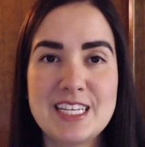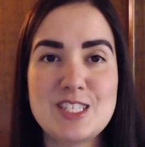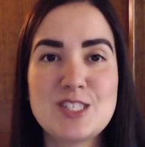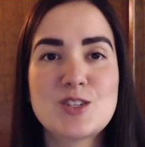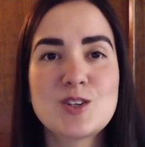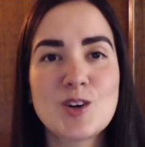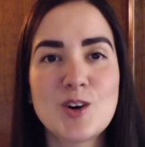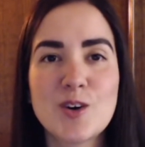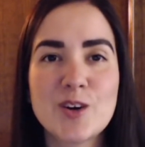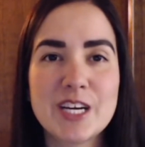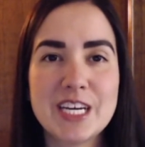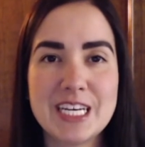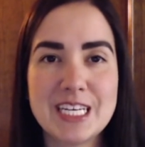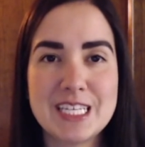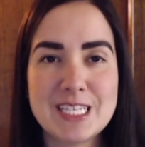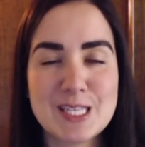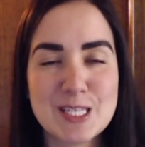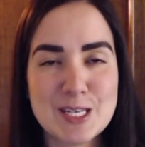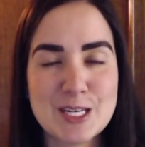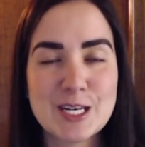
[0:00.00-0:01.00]

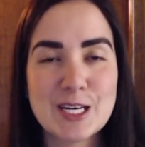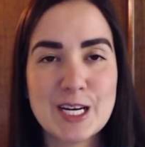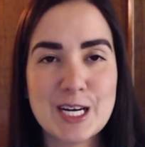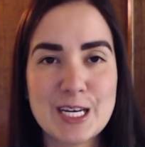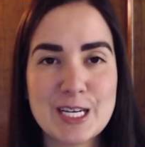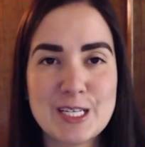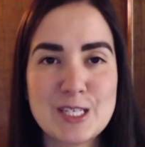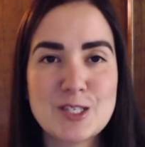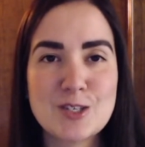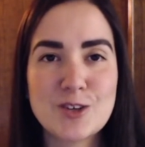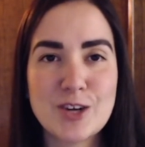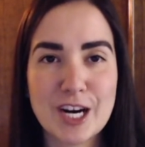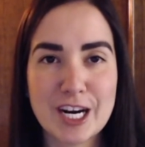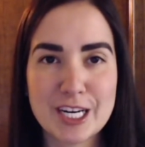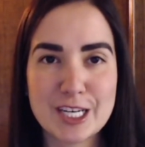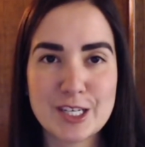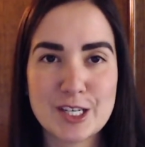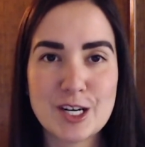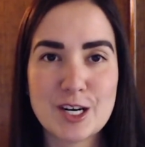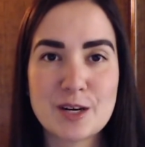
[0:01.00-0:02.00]
strongest
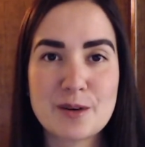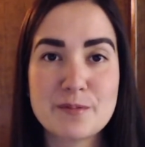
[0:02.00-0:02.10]
instructor,